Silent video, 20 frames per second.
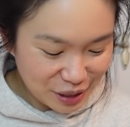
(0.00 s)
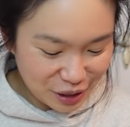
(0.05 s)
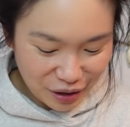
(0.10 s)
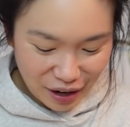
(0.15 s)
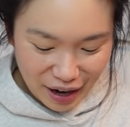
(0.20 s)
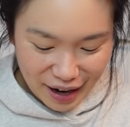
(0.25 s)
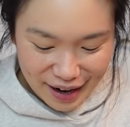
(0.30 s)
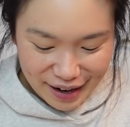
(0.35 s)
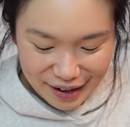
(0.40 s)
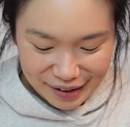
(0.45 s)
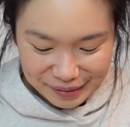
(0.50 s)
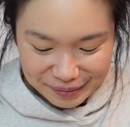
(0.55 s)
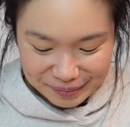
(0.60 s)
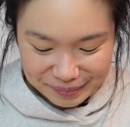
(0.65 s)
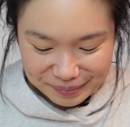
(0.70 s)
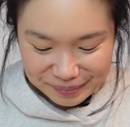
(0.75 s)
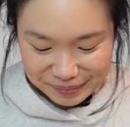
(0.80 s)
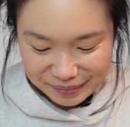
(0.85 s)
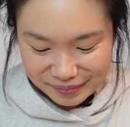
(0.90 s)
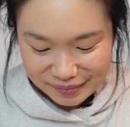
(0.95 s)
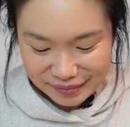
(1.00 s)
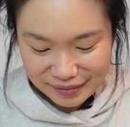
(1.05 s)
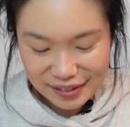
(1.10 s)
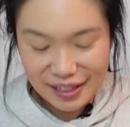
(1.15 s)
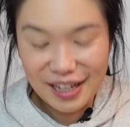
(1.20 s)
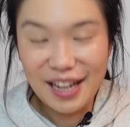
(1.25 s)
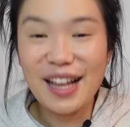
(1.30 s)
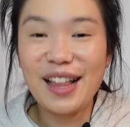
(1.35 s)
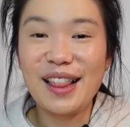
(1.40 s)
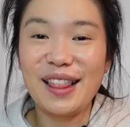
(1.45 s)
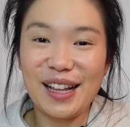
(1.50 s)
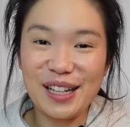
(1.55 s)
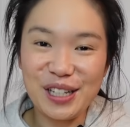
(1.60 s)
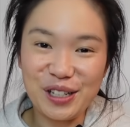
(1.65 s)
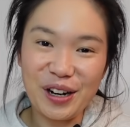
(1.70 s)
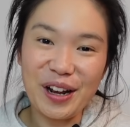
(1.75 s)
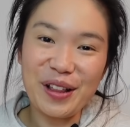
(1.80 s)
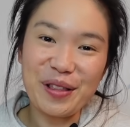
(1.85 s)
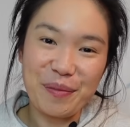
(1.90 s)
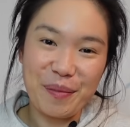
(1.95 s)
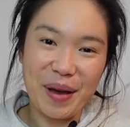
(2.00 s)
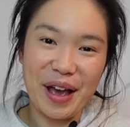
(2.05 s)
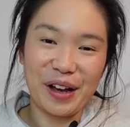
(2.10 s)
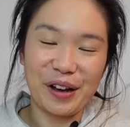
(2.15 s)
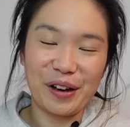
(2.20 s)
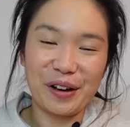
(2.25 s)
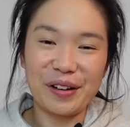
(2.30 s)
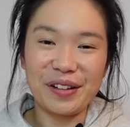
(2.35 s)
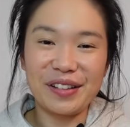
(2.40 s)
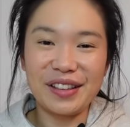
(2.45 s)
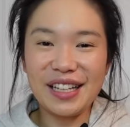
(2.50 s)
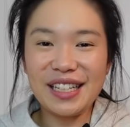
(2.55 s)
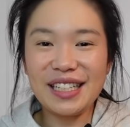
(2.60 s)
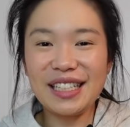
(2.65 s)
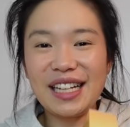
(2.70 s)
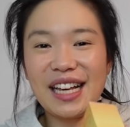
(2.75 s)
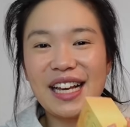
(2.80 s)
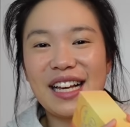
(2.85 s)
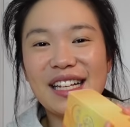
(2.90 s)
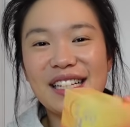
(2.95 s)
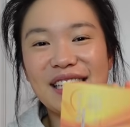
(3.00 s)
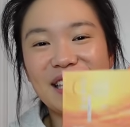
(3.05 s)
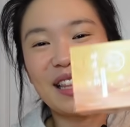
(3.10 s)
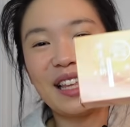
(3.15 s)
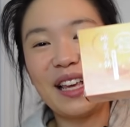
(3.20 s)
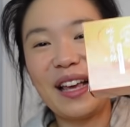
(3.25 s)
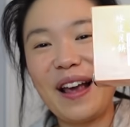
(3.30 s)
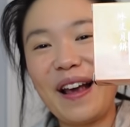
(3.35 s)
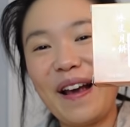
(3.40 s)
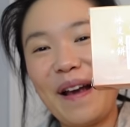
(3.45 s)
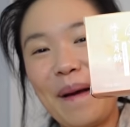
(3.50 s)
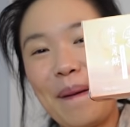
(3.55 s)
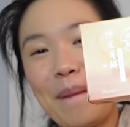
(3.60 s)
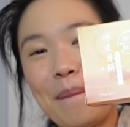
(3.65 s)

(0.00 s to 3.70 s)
try the mango. This is the